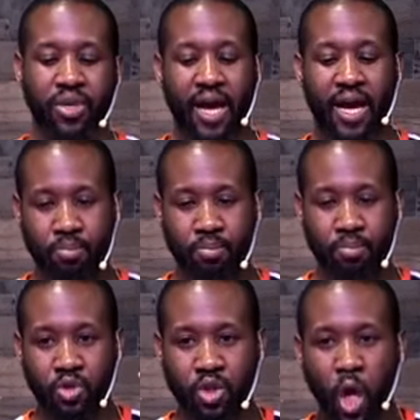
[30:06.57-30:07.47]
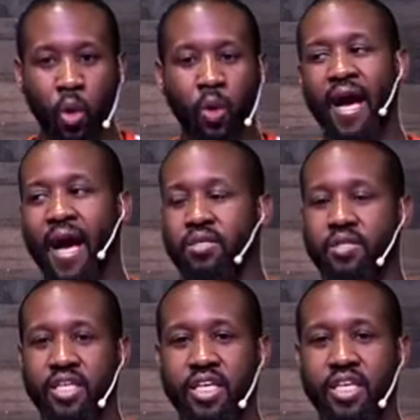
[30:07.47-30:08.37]
as Noah
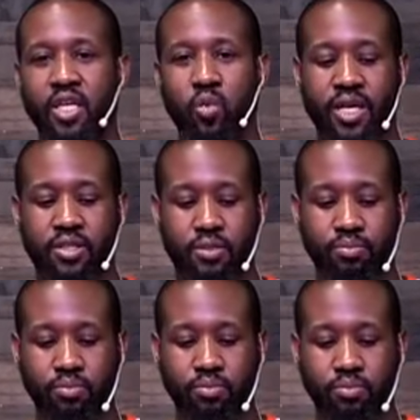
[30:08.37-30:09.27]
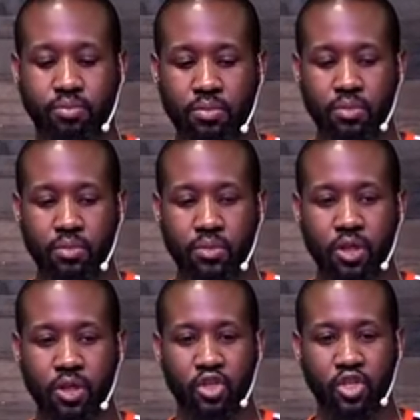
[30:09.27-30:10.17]
had to deal with
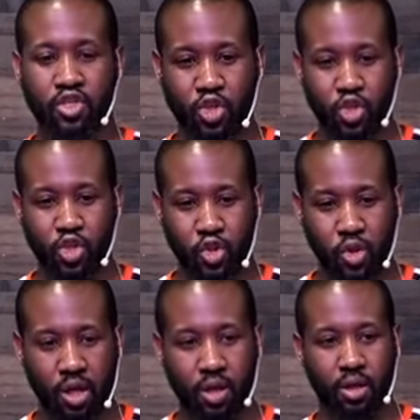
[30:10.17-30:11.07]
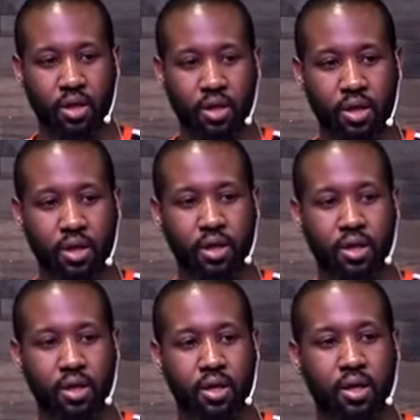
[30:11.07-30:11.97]
the struggle
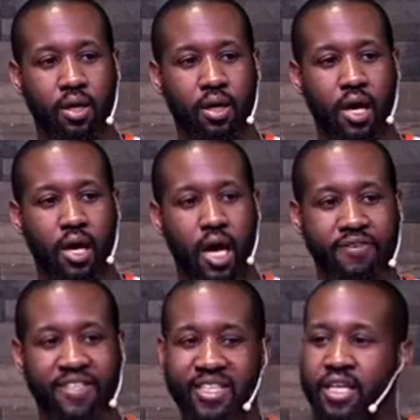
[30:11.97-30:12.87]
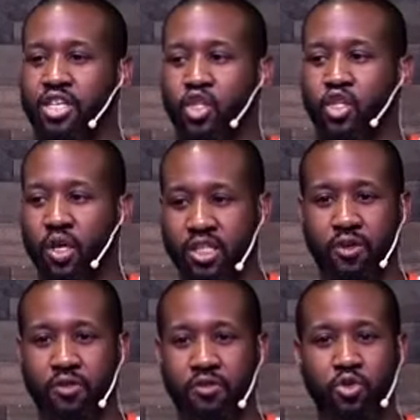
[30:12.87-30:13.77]
of seeing the destruction
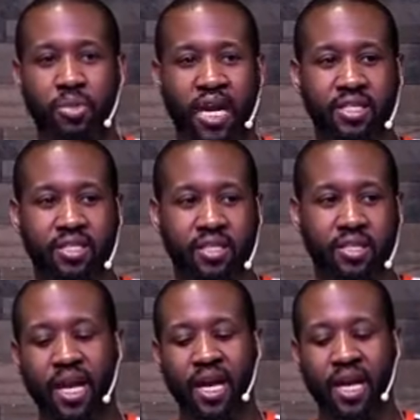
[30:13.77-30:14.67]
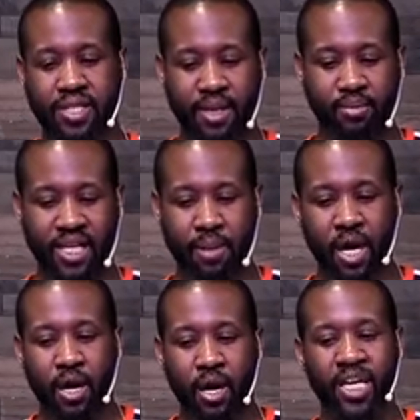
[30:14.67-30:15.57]
of humanity, but at the same
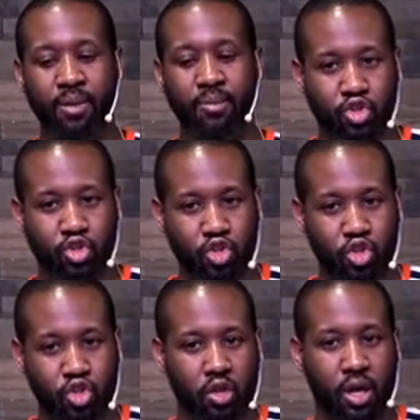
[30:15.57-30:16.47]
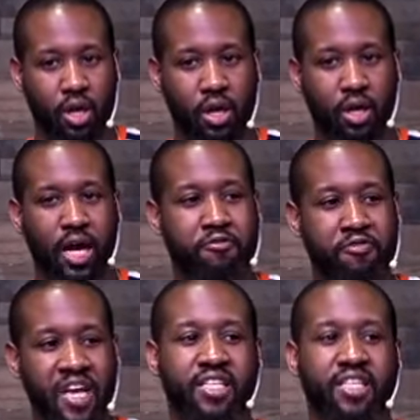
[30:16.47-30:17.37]
time, being able to construct
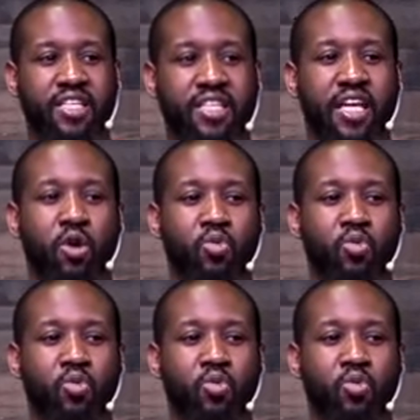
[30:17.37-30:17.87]
a vessel that